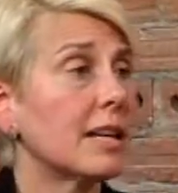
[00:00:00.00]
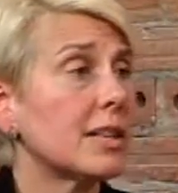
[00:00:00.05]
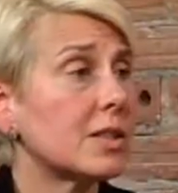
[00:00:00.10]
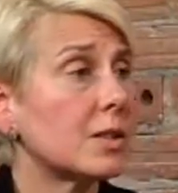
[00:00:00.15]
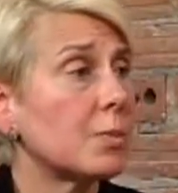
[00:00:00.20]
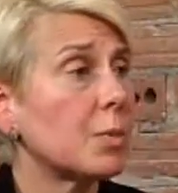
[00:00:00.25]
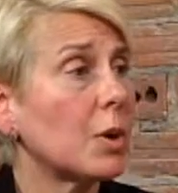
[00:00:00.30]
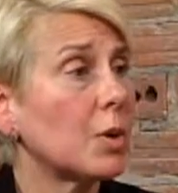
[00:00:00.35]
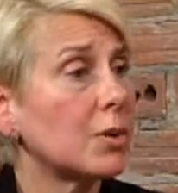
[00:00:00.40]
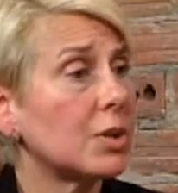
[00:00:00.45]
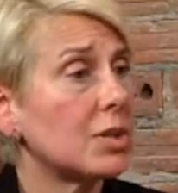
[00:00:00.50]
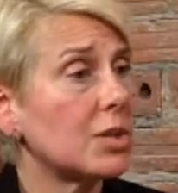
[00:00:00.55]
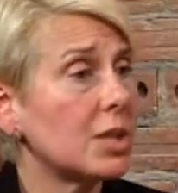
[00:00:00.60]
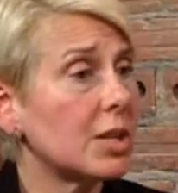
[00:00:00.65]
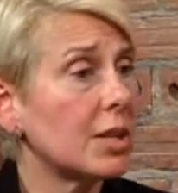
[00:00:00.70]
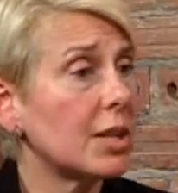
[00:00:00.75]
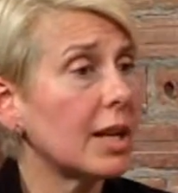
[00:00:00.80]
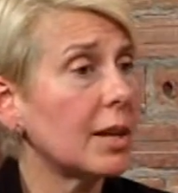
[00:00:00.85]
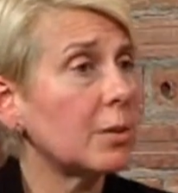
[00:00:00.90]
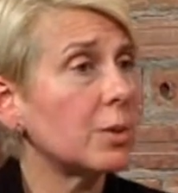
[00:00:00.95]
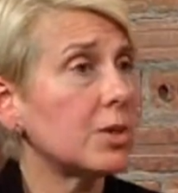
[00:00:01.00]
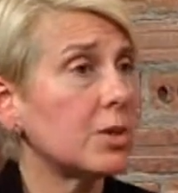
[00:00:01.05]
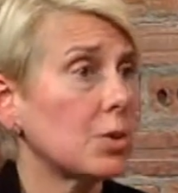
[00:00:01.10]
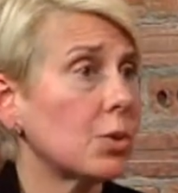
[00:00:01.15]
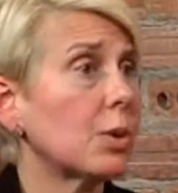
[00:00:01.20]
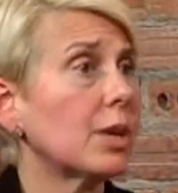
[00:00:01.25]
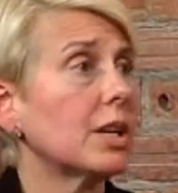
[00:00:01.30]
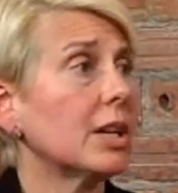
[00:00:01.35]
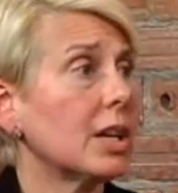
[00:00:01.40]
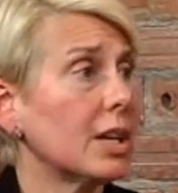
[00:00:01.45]
I smoked until I
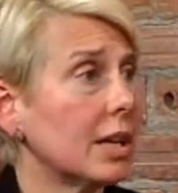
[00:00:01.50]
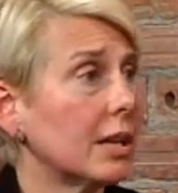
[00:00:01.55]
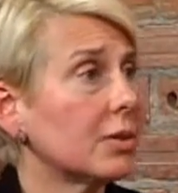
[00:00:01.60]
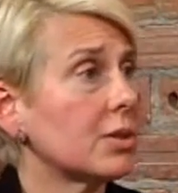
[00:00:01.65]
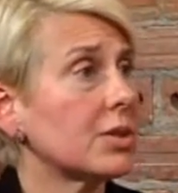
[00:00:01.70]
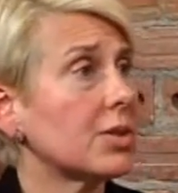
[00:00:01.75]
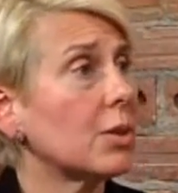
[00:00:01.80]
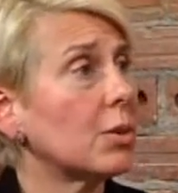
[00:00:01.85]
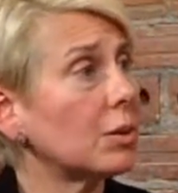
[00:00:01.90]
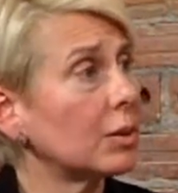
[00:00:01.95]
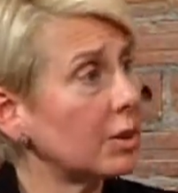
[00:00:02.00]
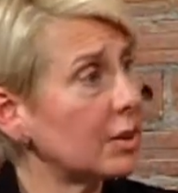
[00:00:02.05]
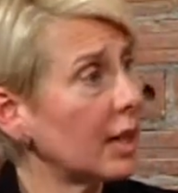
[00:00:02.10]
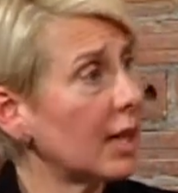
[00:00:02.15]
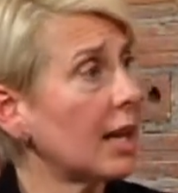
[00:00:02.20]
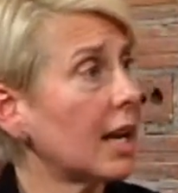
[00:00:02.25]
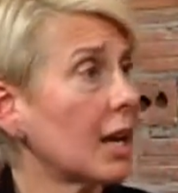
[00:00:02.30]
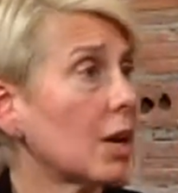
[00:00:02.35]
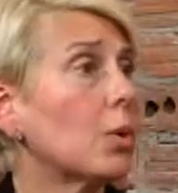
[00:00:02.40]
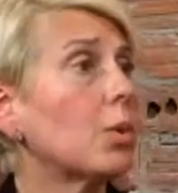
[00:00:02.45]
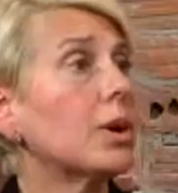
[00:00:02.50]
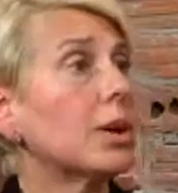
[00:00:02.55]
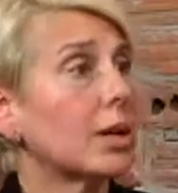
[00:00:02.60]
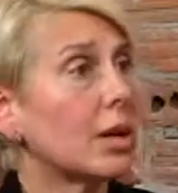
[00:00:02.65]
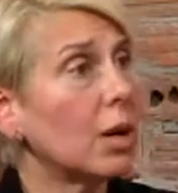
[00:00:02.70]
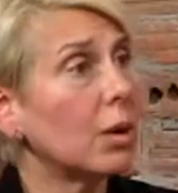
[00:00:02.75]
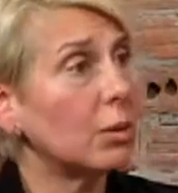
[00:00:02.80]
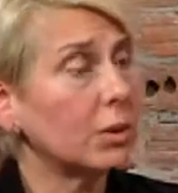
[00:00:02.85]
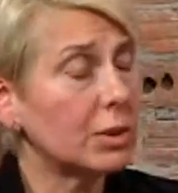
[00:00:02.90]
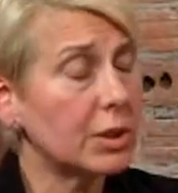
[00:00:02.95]
was 28 years old, and then I
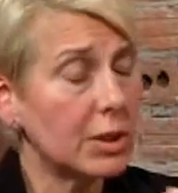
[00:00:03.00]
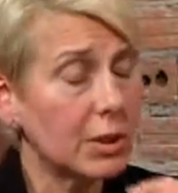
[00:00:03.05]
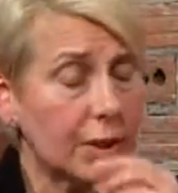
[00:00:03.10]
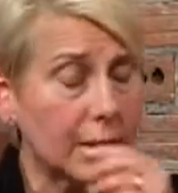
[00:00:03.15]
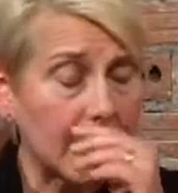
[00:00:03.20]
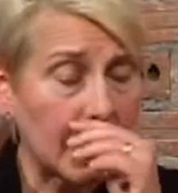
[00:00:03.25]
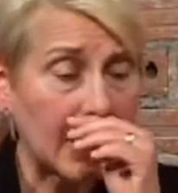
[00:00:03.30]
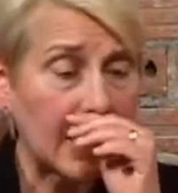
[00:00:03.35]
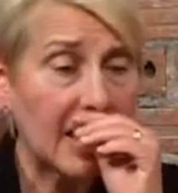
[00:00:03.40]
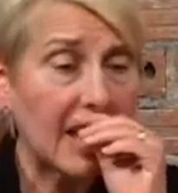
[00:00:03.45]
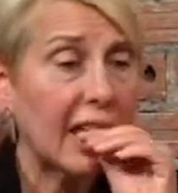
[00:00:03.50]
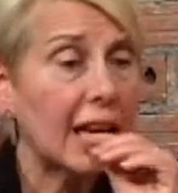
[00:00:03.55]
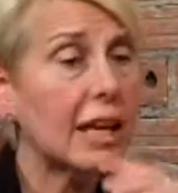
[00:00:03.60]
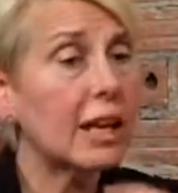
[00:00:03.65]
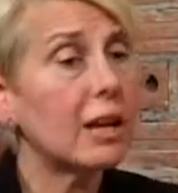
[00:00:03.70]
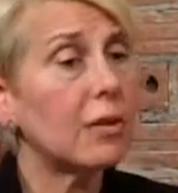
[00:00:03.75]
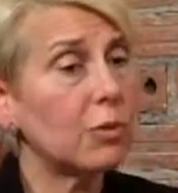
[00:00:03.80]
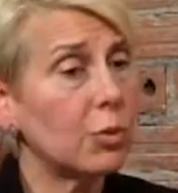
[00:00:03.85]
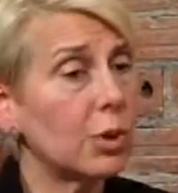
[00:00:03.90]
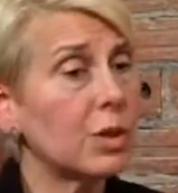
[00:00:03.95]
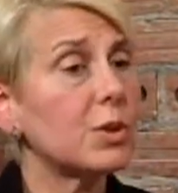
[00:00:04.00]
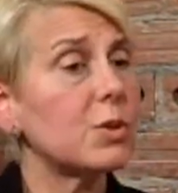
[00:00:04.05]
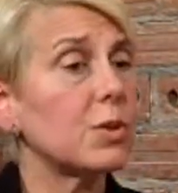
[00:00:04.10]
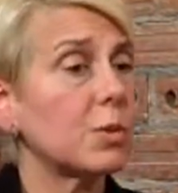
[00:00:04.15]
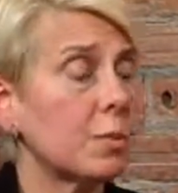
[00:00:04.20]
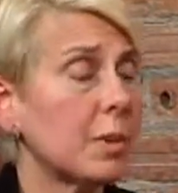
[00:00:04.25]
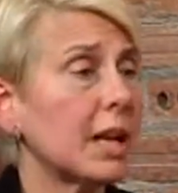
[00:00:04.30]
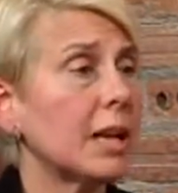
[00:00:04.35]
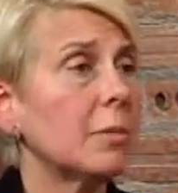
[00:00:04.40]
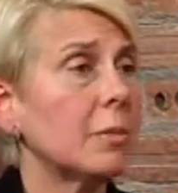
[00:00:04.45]
quit cold turkey. And I've
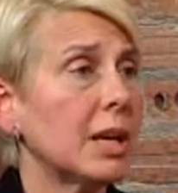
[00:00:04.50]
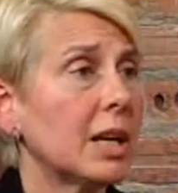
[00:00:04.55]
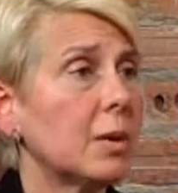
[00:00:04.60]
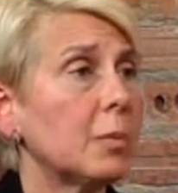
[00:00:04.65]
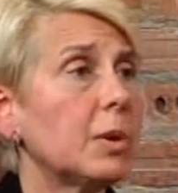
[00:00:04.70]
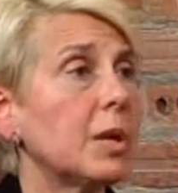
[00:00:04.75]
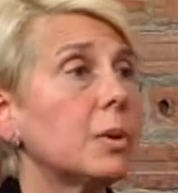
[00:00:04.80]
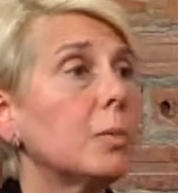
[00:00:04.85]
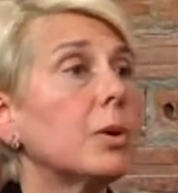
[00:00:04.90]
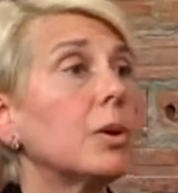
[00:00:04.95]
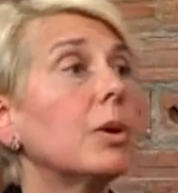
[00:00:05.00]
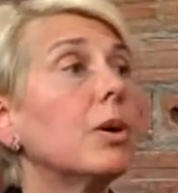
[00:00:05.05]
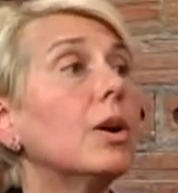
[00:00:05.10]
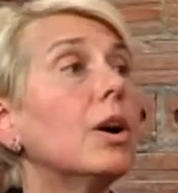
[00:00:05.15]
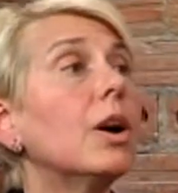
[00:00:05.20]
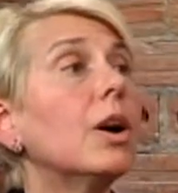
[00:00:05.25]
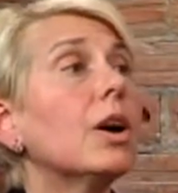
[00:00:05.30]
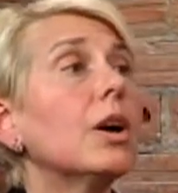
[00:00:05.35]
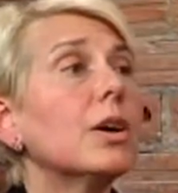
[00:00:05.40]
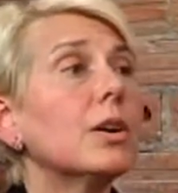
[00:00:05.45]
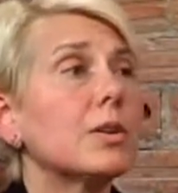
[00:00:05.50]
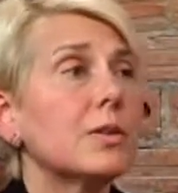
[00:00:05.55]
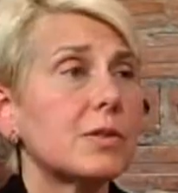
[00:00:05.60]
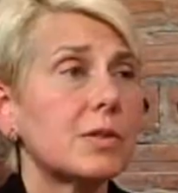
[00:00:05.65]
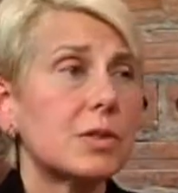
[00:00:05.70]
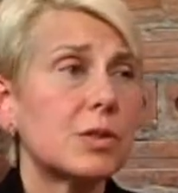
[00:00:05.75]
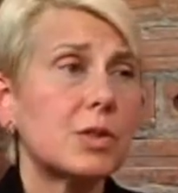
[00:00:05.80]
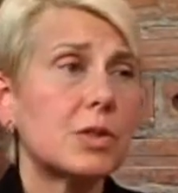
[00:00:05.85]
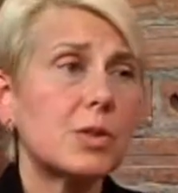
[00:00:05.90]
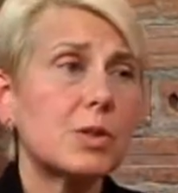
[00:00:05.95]
worked with many, many people.
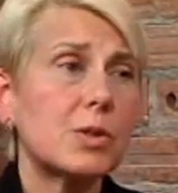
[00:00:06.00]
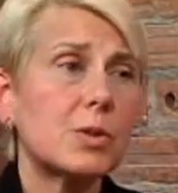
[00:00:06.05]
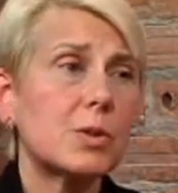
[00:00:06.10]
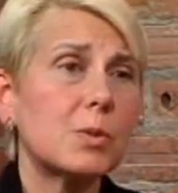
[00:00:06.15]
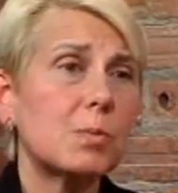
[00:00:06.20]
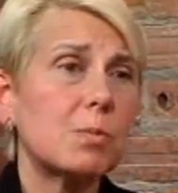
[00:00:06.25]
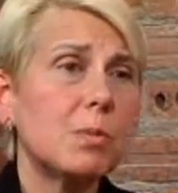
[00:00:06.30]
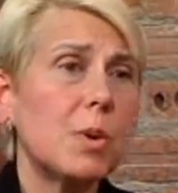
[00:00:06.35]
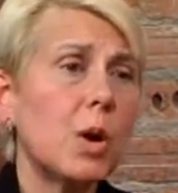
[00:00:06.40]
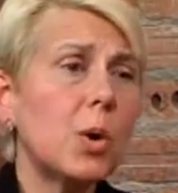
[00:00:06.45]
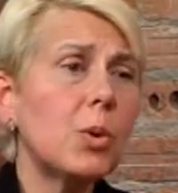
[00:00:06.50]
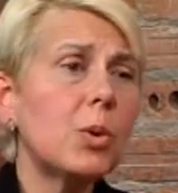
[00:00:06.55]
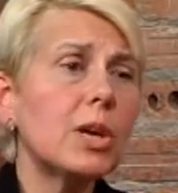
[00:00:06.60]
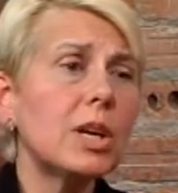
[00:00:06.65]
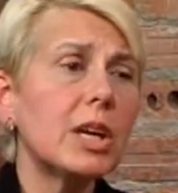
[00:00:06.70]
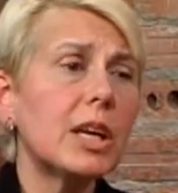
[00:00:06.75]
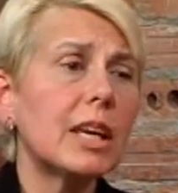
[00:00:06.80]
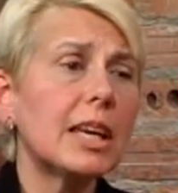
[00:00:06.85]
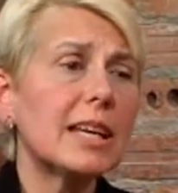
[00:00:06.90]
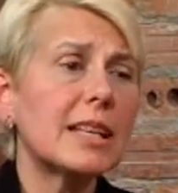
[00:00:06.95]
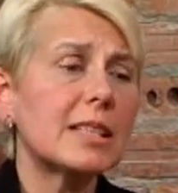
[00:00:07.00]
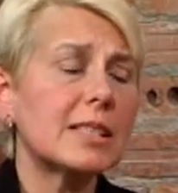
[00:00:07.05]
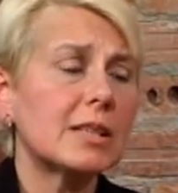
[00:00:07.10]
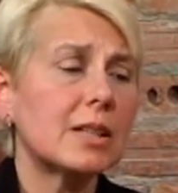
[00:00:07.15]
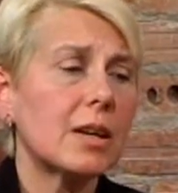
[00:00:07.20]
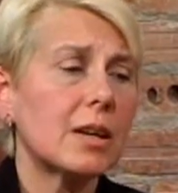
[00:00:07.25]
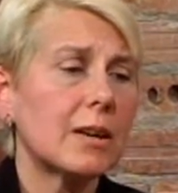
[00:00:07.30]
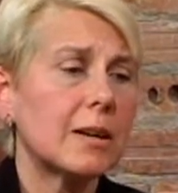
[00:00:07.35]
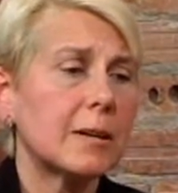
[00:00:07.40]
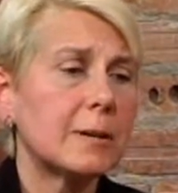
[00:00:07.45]
Smoking
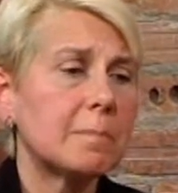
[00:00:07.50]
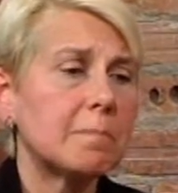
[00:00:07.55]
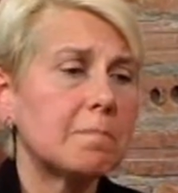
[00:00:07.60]
is,